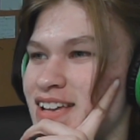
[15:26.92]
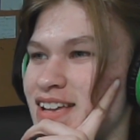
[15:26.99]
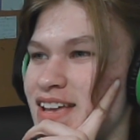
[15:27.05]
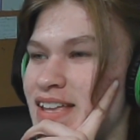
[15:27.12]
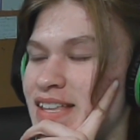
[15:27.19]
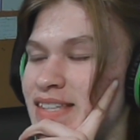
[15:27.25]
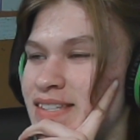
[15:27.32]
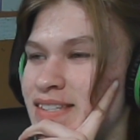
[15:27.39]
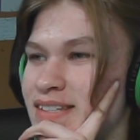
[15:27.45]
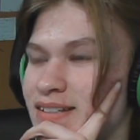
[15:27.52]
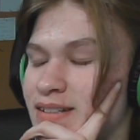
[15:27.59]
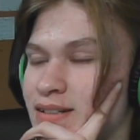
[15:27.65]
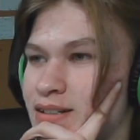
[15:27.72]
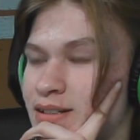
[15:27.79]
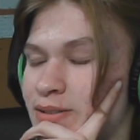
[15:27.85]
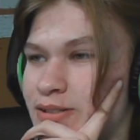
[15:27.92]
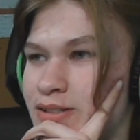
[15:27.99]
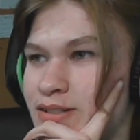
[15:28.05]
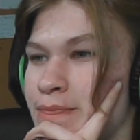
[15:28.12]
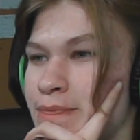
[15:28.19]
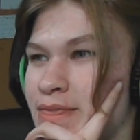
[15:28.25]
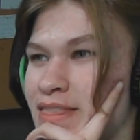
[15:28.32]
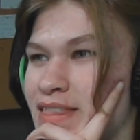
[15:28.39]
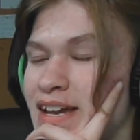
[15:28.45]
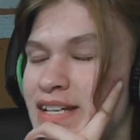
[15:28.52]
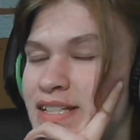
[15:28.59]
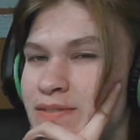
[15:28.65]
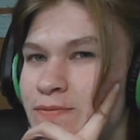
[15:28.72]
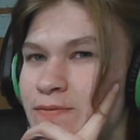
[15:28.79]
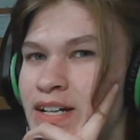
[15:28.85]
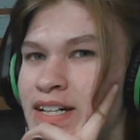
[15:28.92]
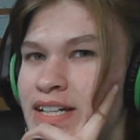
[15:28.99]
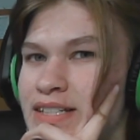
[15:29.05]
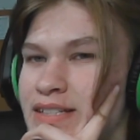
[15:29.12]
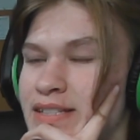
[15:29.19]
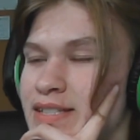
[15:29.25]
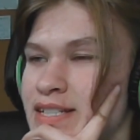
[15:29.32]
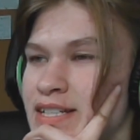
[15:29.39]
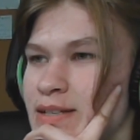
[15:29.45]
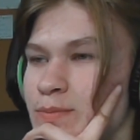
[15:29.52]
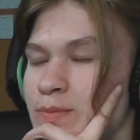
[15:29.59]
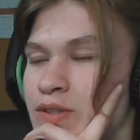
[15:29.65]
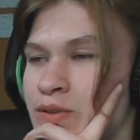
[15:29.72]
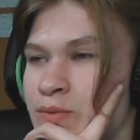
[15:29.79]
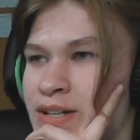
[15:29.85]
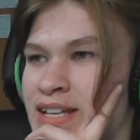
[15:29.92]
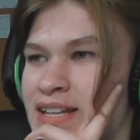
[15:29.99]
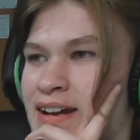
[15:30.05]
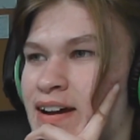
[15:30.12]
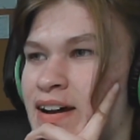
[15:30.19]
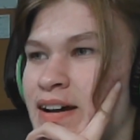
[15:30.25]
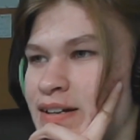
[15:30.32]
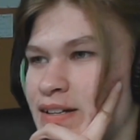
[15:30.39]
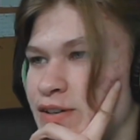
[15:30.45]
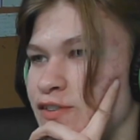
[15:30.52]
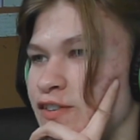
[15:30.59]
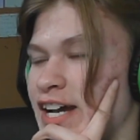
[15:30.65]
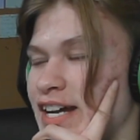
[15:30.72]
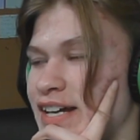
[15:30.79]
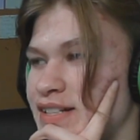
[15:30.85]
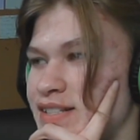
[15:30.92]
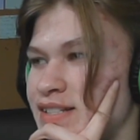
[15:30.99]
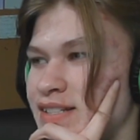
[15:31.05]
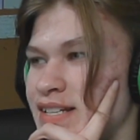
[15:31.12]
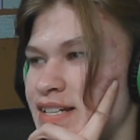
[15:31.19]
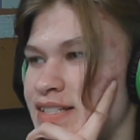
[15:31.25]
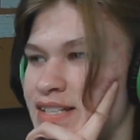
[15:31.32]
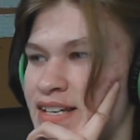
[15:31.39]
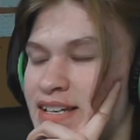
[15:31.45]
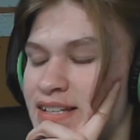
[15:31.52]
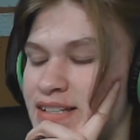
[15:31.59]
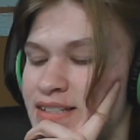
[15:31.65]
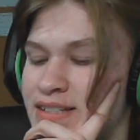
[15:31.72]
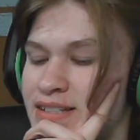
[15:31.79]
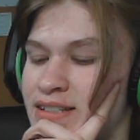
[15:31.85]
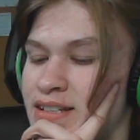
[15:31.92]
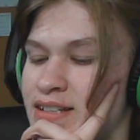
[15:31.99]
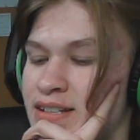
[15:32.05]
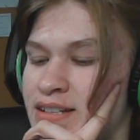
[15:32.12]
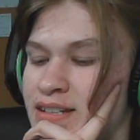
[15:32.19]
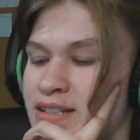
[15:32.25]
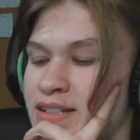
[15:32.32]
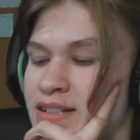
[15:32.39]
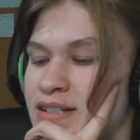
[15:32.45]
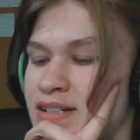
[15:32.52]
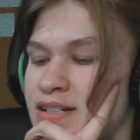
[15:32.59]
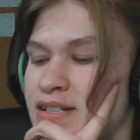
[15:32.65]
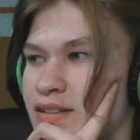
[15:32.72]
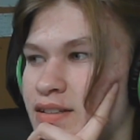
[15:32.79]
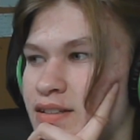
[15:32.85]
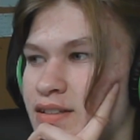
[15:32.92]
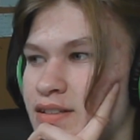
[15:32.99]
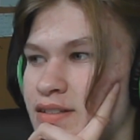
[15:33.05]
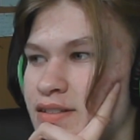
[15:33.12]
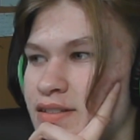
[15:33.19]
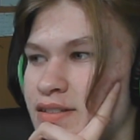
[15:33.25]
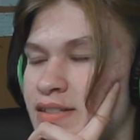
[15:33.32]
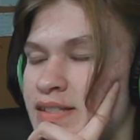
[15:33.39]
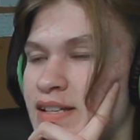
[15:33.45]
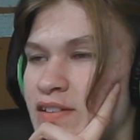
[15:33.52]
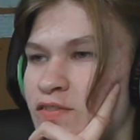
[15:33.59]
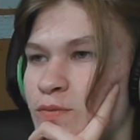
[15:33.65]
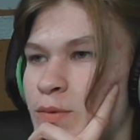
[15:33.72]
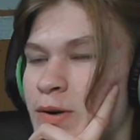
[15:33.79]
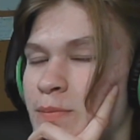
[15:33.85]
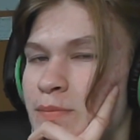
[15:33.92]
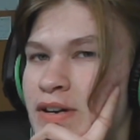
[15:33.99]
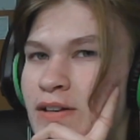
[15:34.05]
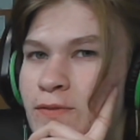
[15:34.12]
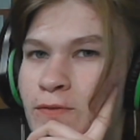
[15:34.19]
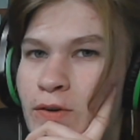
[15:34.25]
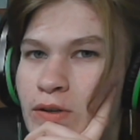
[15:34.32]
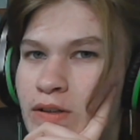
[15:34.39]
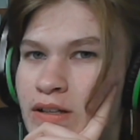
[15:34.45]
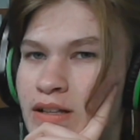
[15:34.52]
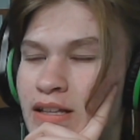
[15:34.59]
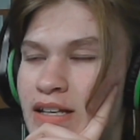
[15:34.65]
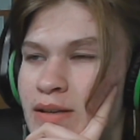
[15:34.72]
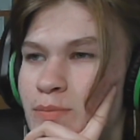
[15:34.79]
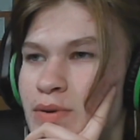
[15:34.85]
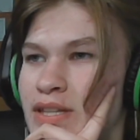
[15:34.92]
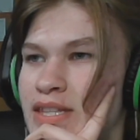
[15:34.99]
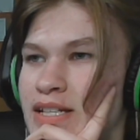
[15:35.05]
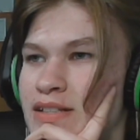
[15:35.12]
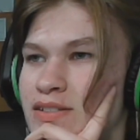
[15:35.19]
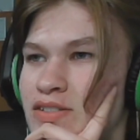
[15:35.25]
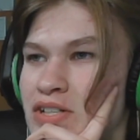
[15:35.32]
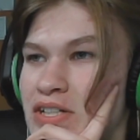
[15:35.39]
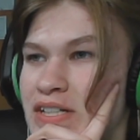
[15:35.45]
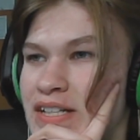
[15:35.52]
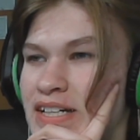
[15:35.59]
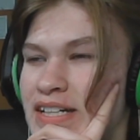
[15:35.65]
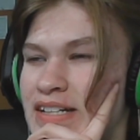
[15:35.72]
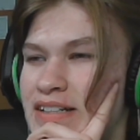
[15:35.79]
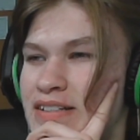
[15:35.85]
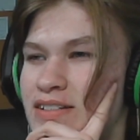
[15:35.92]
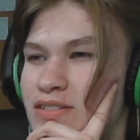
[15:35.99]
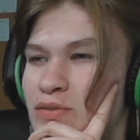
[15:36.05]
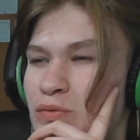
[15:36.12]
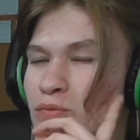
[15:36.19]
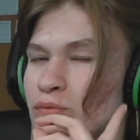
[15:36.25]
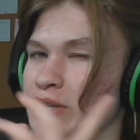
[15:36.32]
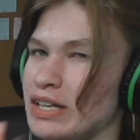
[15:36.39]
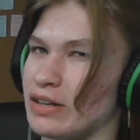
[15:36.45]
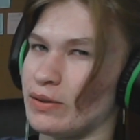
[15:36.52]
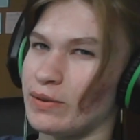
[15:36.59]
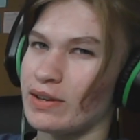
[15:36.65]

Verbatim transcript: it's it's very deep the way that Hana writes. It takes stuff more metaphorically, but then turning it real,